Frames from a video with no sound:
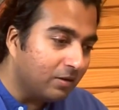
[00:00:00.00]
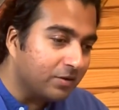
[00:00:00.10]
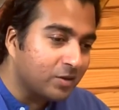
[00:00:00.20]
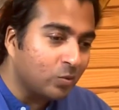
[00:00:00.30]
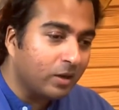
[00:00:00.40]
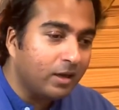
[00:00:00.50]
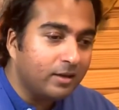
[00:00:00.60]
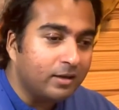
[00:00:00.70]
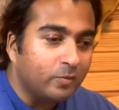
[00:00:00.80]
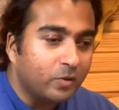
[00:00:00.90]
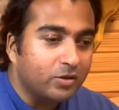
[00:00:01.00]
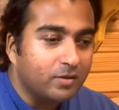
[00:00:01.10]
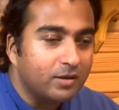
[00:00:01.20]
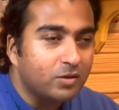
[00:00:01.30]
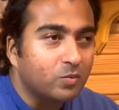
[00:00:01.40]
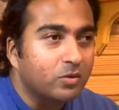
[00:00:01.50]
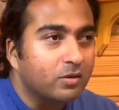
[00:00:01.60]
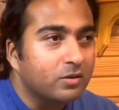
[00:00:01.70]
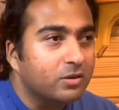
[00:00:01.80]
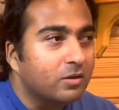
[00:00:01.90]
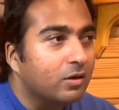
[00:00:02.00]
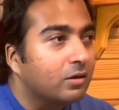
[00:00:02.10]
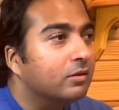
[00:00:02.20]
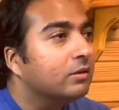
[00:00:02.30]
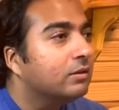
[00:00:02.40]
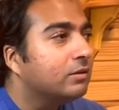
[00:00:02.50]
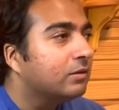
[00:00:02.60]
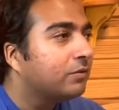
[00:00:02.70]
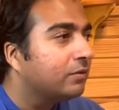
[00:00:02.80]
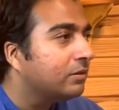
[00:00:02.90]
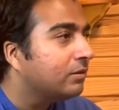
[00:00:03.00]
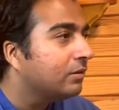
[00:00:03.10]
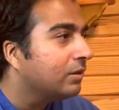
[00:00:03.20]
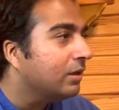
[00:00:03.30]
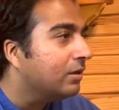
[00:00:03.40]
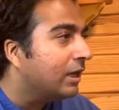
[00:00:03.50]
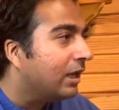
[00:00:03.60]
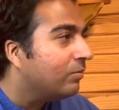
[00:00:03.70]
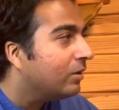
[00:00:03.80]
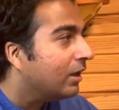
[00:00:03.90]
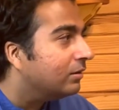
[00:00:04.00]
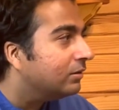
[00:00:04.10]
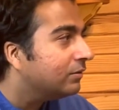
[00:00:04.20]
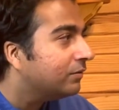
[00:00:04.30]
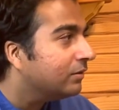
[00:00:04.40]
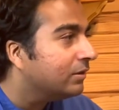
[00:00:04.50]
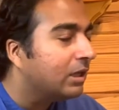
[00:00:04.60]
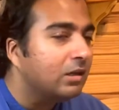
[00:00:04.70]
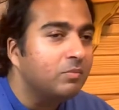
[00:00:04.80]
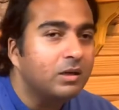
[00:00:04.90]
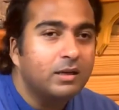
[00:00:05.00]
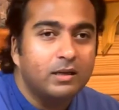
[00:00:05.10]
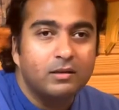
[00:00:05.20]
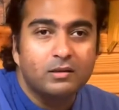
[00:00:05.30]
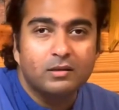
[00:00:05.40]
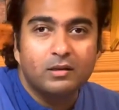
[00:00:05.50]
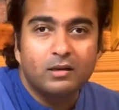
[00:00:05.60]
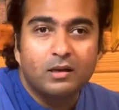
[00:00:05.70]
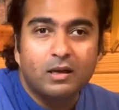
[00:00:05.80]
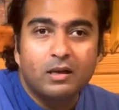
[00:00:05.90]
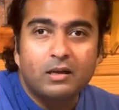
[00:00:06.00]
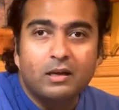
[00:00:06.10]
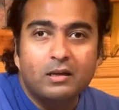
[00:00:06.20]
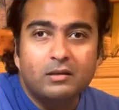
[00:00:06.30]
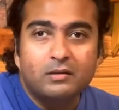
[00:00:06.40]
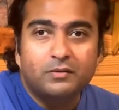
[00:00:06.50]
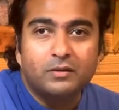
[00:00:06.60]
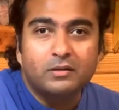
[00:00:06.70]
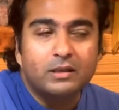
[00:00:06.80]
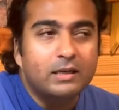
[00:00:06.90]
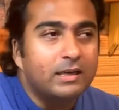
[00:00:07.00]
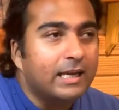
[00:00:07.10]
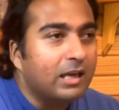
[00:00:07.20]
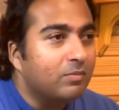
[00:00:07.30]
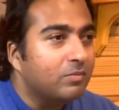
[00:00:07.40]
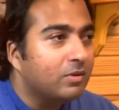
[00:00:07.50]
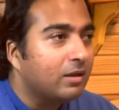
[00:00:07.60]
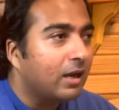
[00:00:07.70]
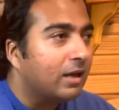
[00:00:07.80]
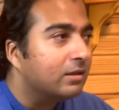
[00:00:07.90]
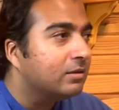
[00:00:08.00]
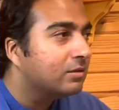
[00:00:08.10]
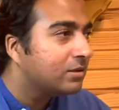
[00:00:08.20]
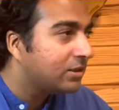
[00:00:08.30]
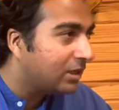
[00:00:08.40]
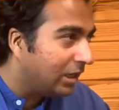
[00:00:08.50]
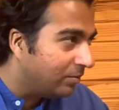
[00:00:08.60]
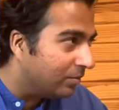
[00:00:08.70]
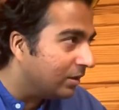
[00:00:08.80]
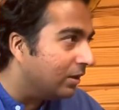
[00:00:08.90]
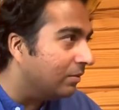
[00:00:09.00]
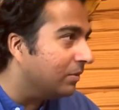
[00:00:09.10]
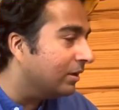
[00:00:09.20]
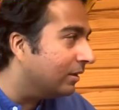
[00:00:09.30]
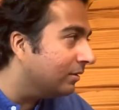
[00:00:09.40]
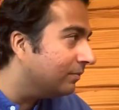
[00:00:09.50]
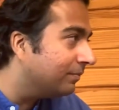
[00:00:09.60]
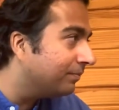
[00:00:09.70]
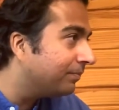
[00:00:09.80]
There is a way in which these words are different in name and different in meaning, different in name and same in meaning.